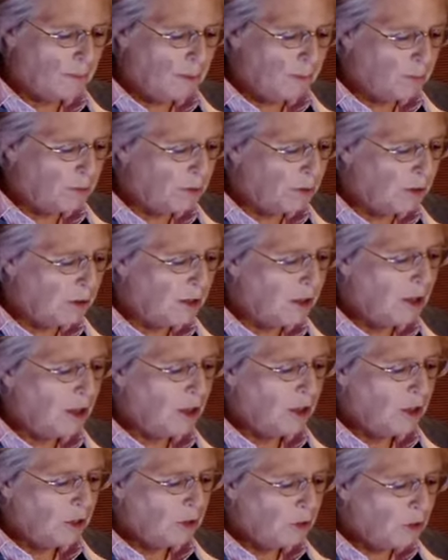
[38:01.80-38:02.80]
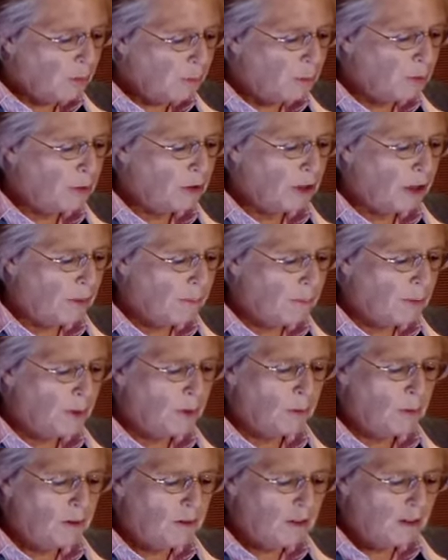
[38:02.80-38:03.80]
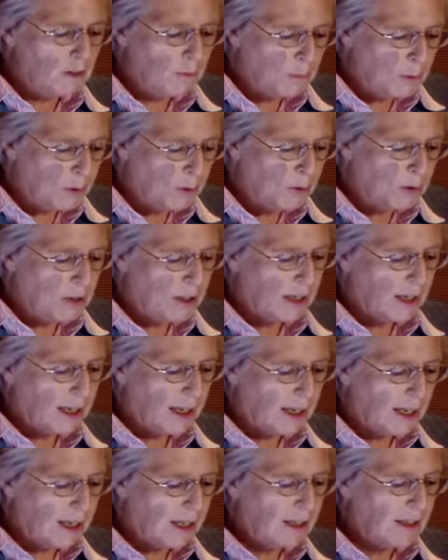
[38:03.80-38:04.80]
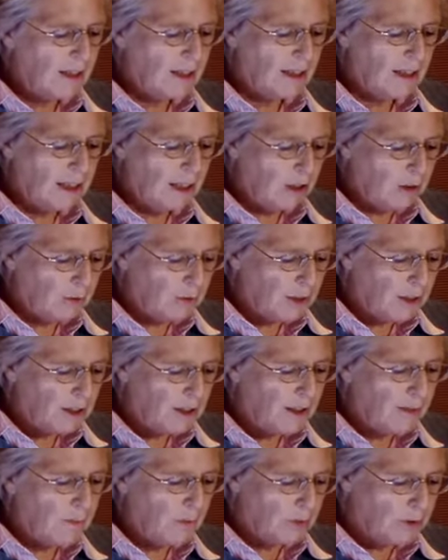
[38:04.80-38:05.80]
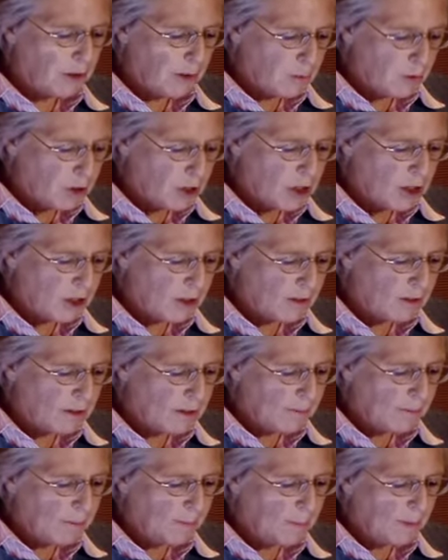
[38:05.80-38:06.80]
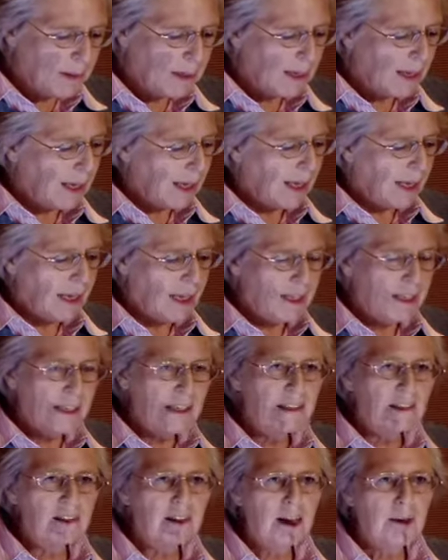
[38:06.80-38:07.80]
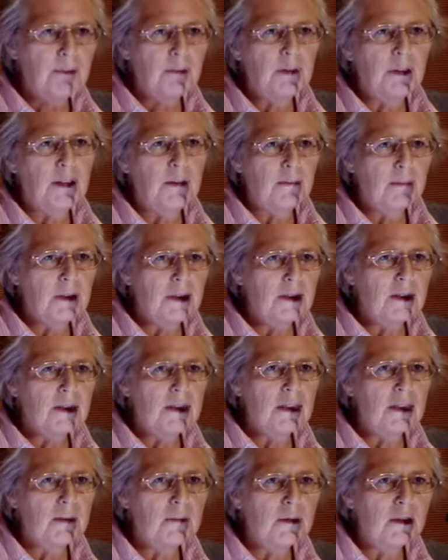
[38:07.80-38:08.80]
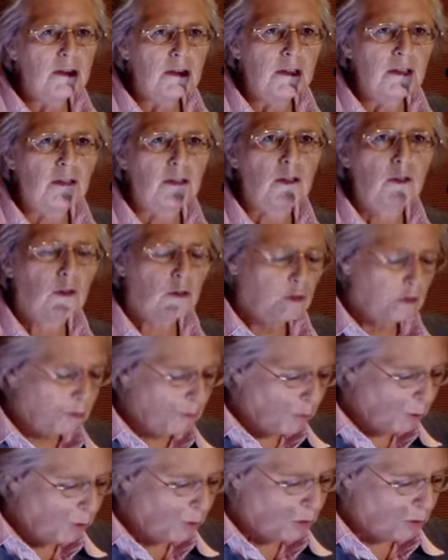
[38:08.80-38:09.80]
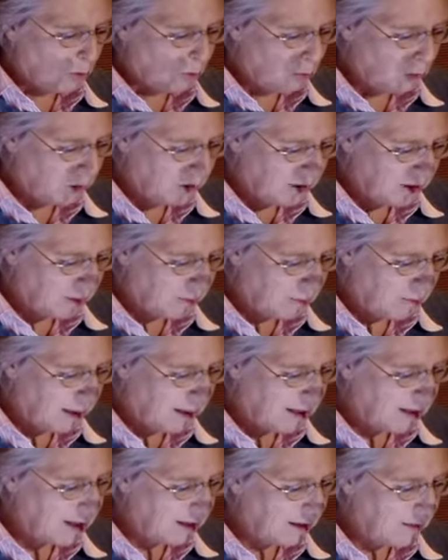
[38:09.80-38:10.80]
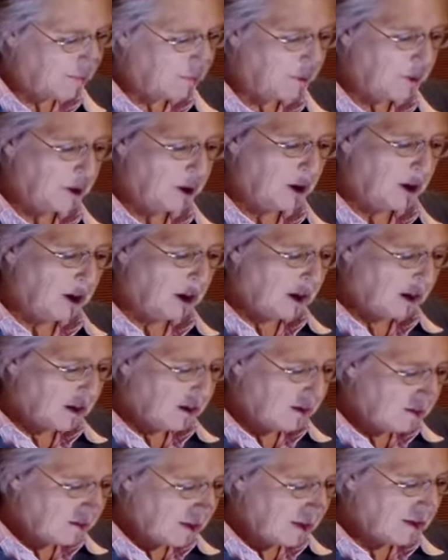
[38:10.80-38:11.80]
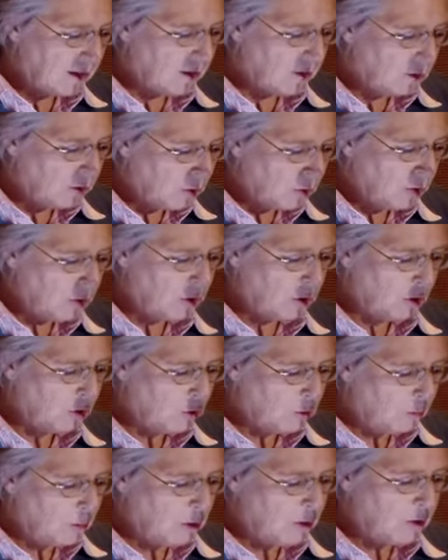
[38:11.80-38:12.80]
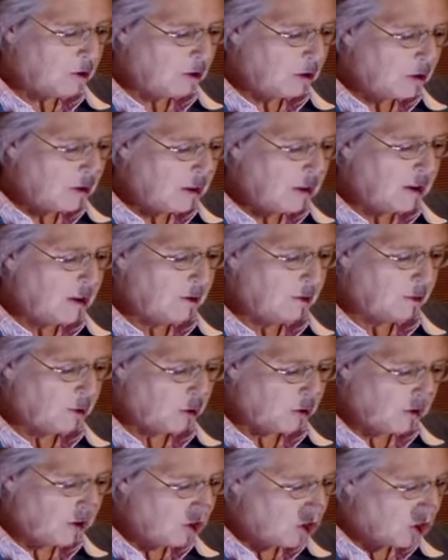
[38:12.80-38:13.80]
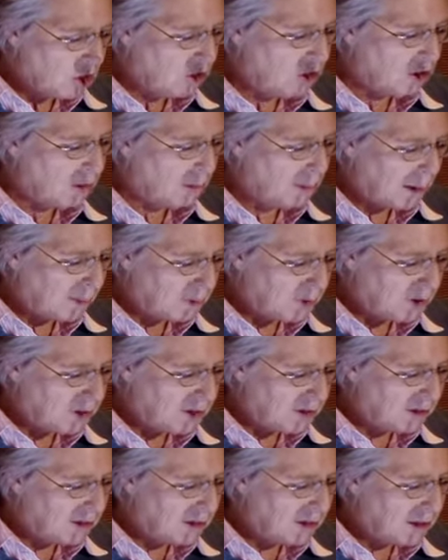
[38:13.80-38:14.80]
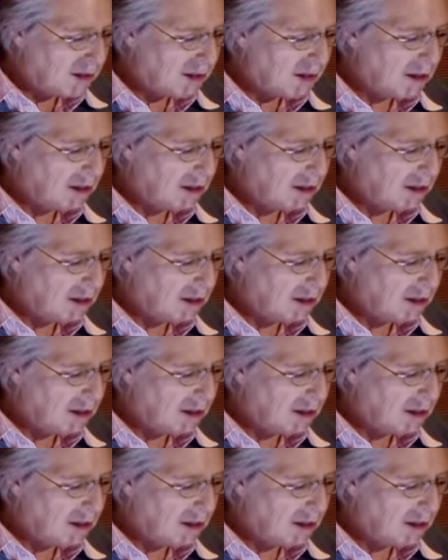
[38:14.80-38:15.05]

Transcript: people, to put up with these bold and innovative sculptures, and except Missus Simpson's small walking man, then thought to be a study for Saint John the Baptist,